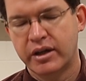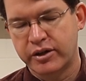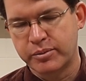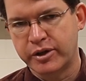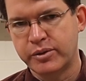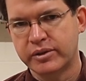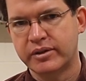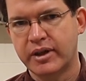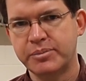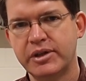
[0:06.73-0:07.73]
here to bring you a
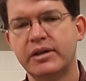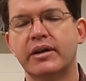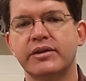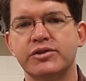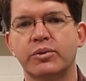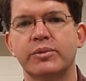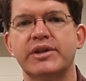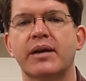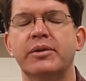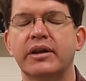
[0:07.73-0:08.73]
little update as to what was
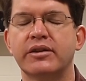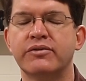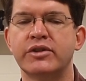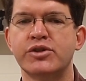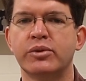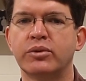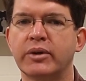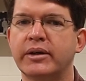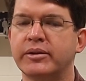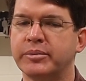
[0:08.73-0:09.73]
happening in the visual
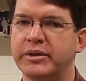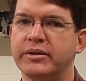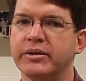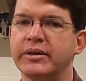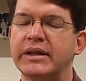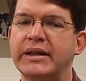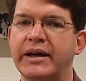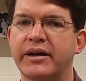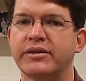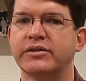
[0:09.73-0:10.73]
realm here in
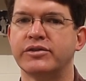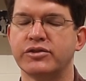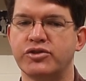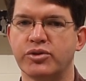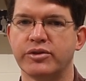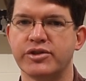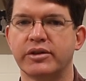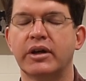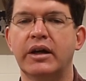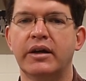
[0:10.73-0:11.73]
Athens,
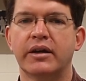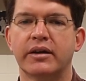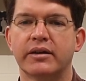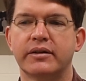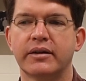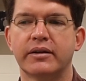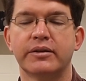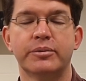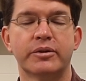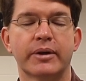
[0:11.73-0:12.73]
Georgia, and a
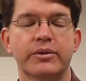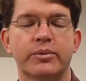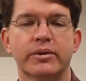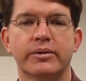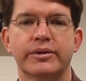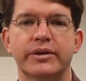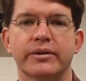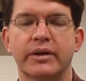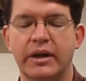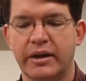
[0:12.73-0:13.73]
little bit around the world
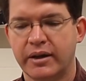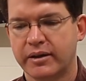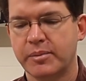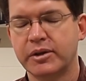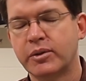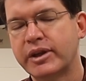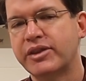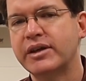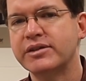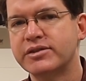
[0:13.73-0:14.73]
here. A couple of quick
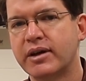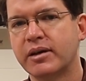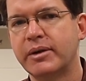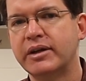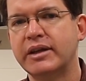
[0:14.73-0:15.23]
things to talk about